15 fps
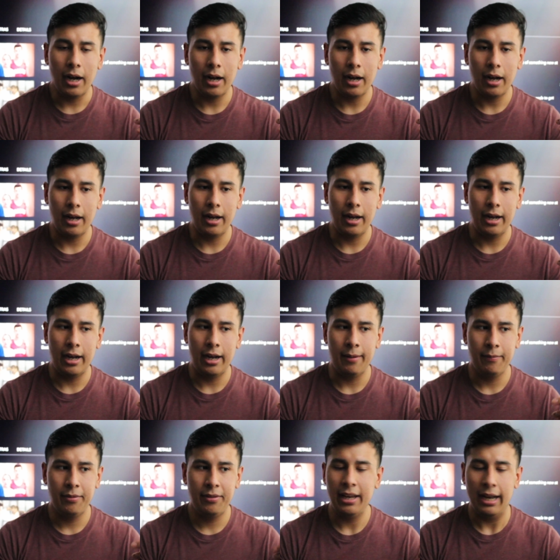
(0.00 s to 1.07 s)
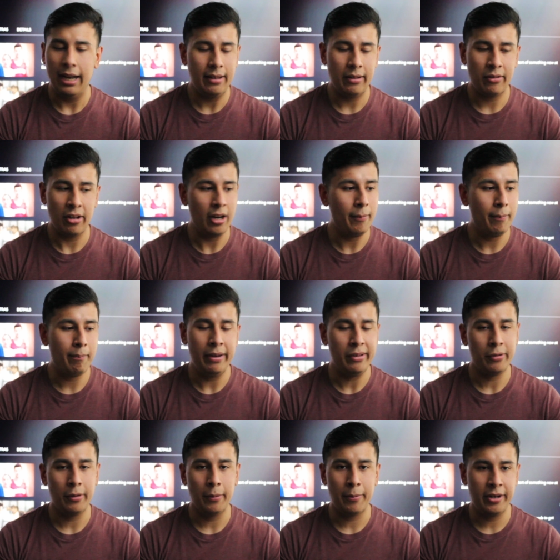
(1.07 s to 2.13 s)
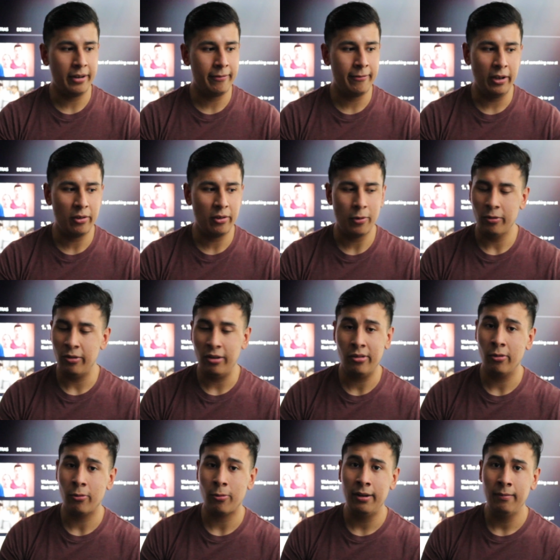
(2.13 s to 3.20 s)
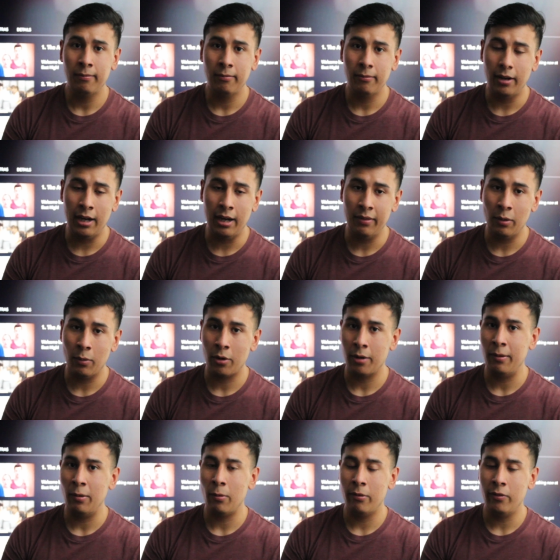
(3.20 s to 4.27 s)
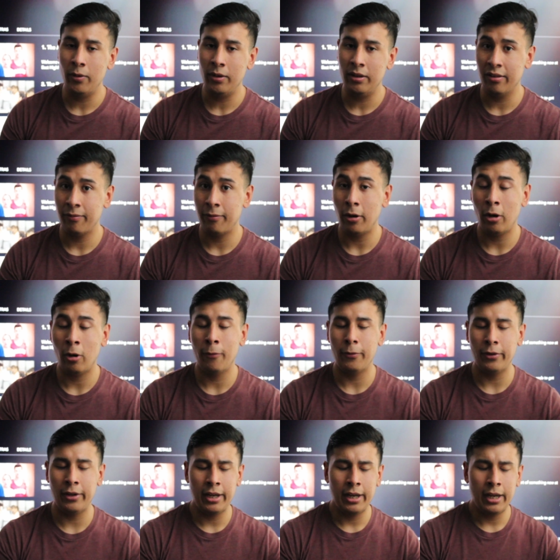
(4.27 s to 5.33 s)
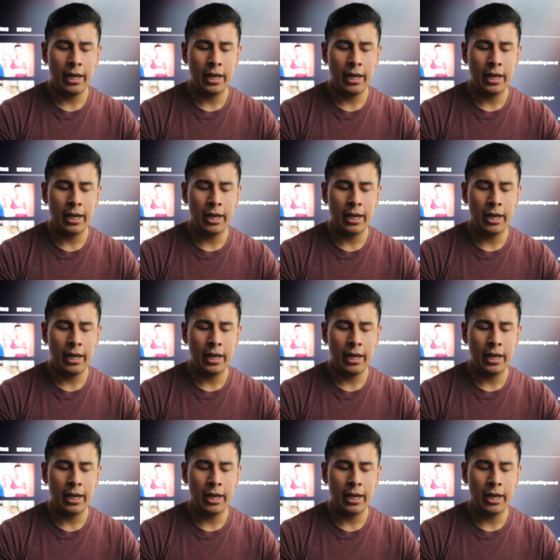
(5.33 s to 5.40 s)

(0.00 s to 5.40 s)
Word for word: Um, yeah, that's going to basically predict things for season three um, that we're going to be reviewing this fall, hopefully.